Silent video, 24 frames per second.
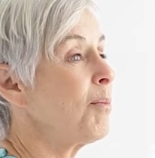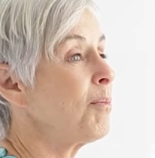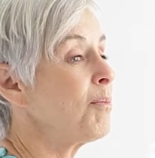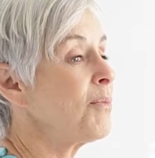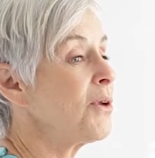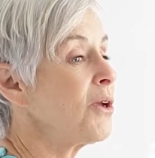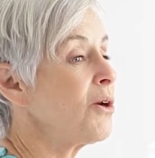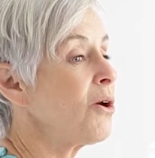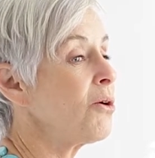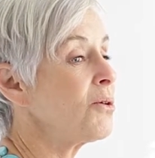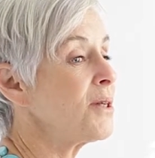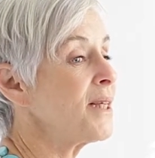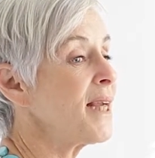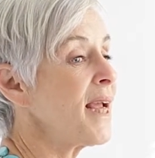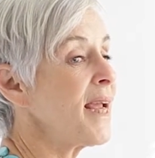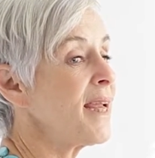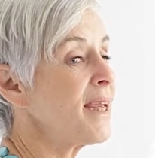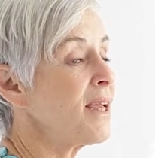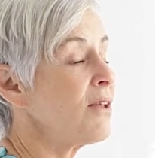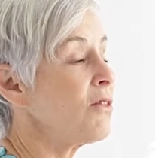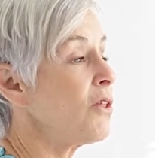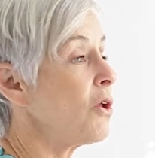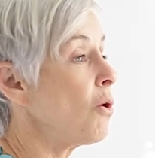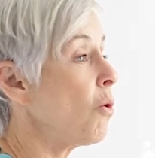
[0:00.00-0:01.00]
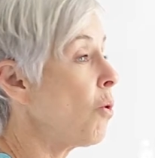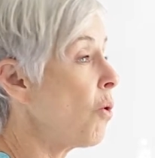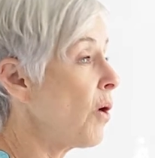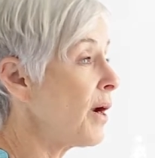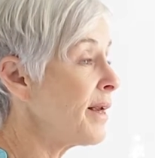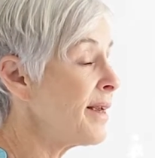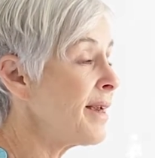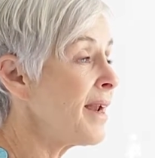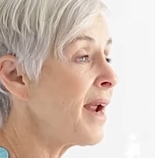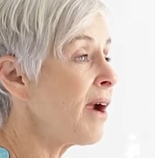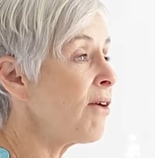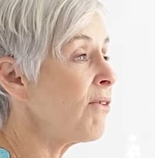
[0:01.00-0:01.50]
You know, taking the
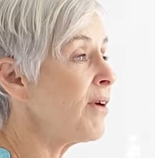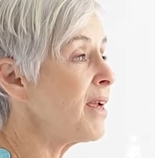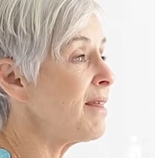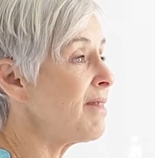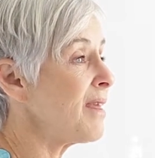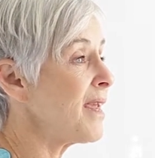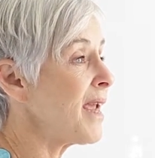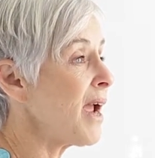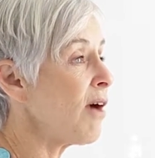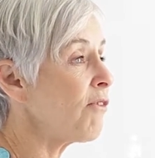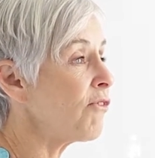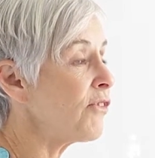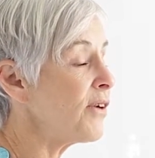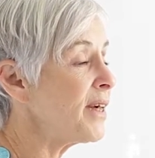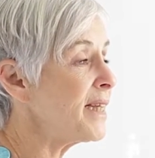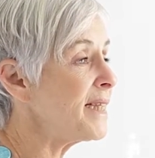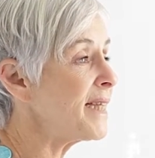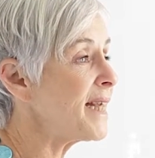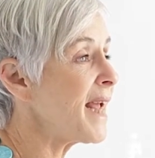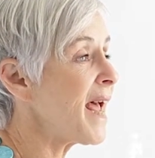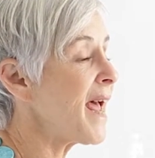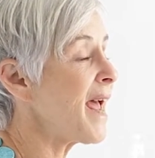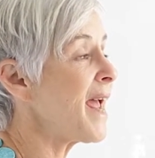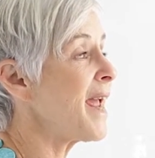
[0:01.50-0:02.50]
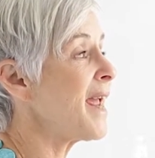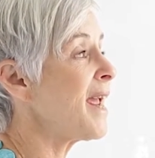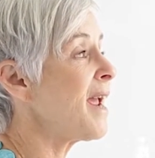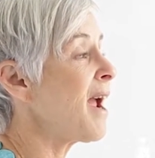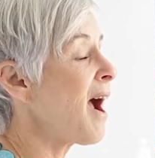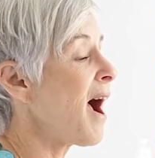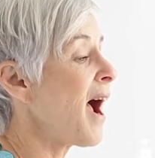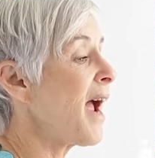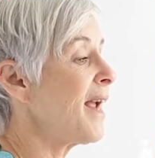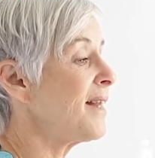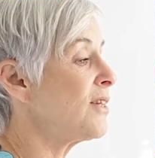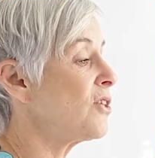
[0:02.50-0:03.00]
ordinary, the
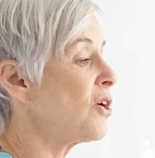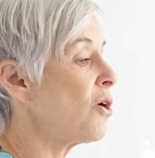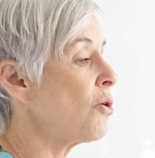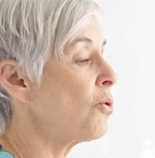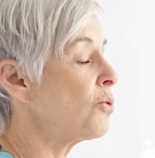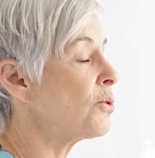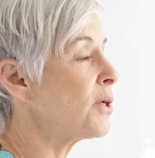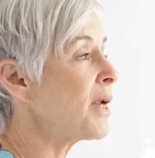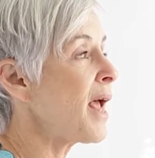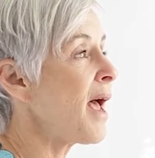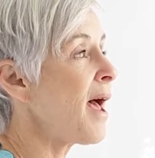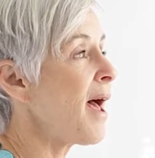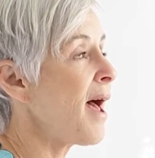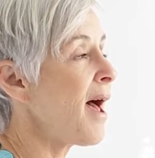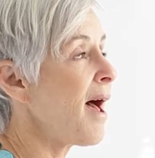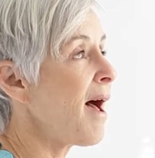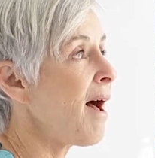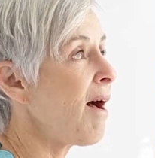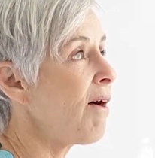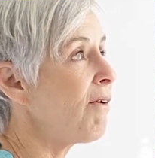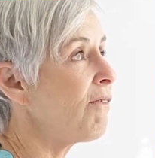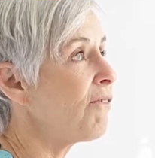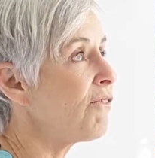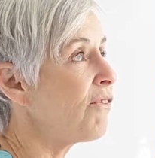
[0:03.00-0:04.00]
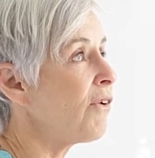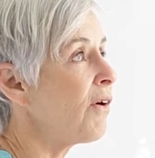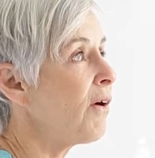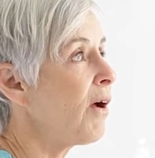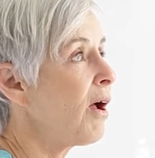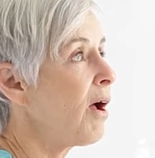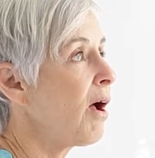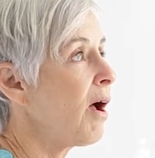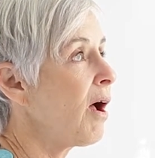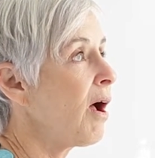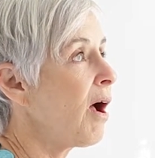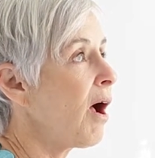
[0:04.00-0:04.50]
everyday. I don't have
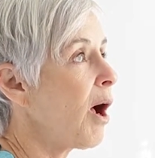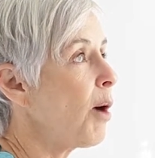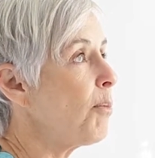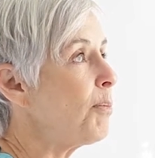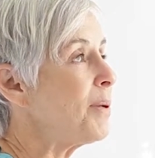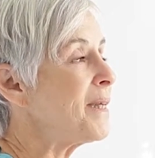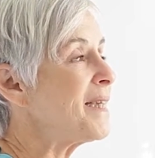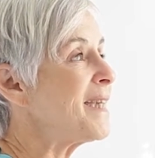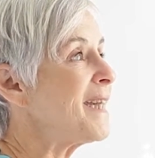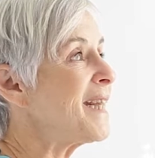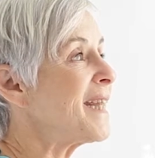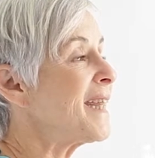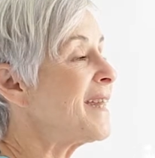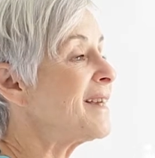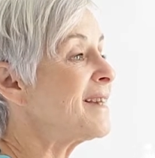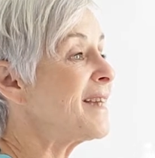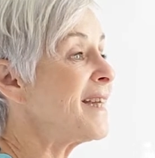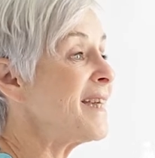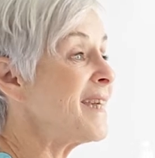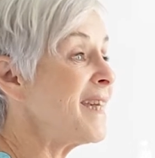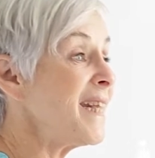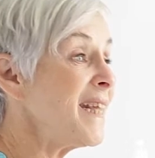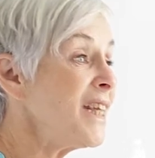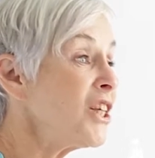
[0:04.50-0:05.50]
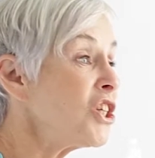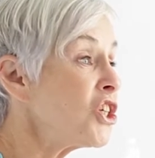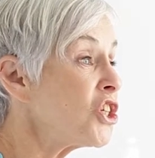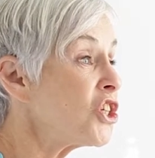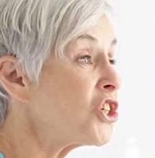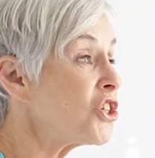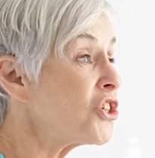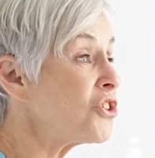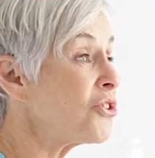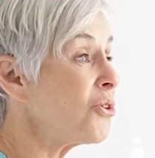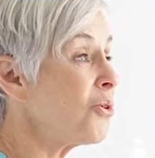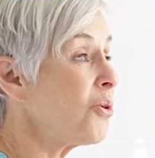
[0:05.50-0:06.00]
a particular
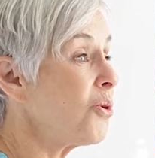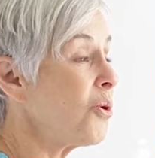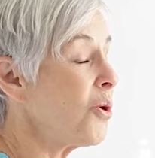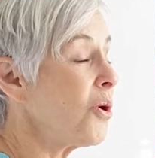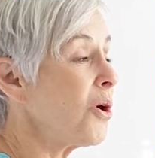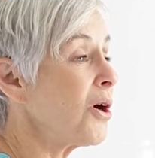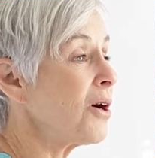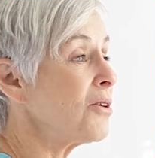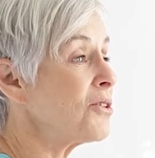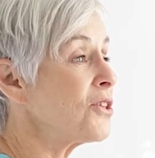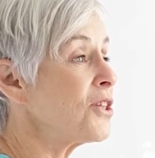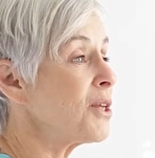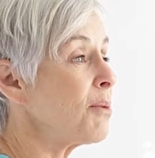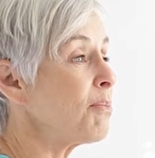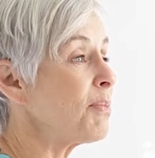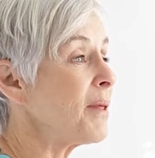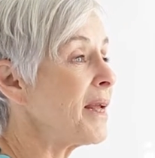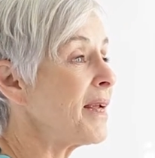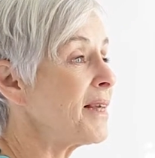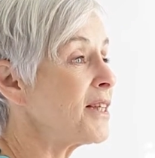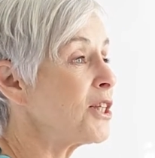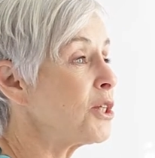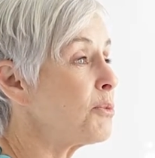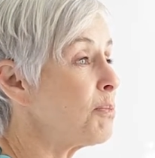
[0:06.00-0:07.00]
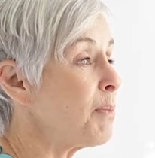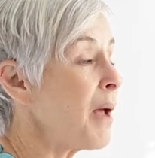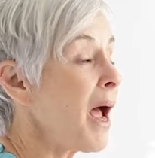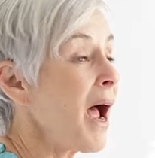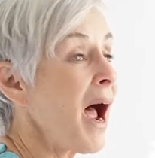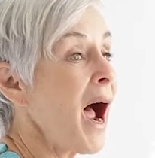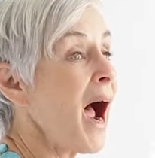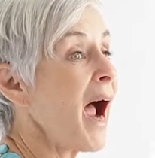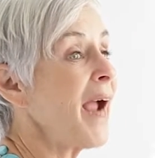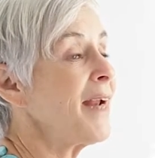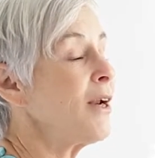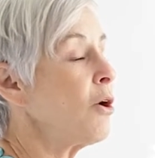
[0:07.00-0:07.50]
niche or something.
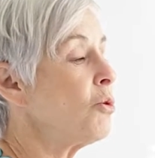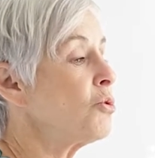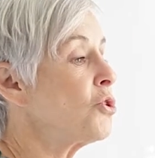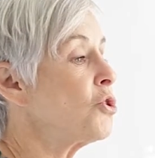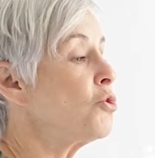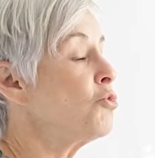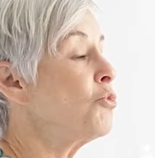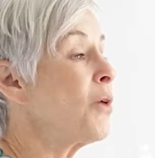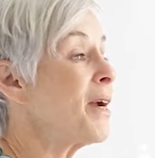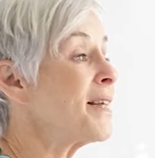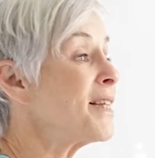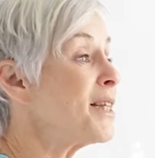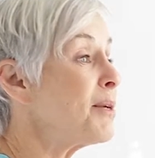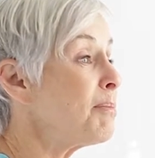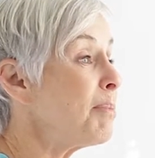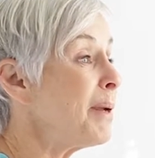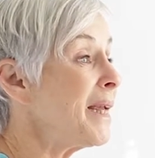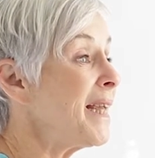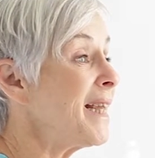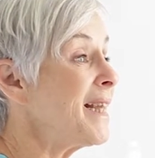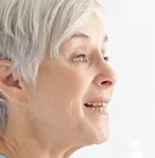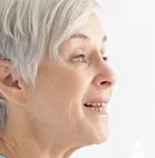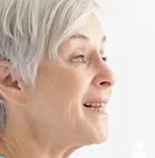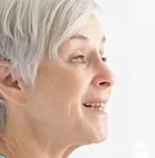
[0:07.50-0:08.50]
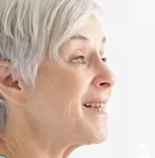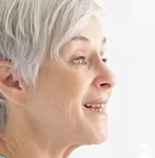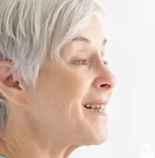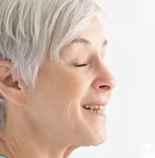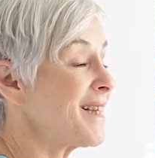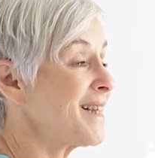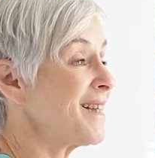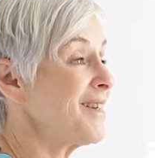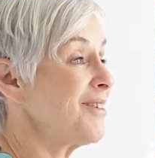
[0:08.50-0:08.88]
I don't do recipes,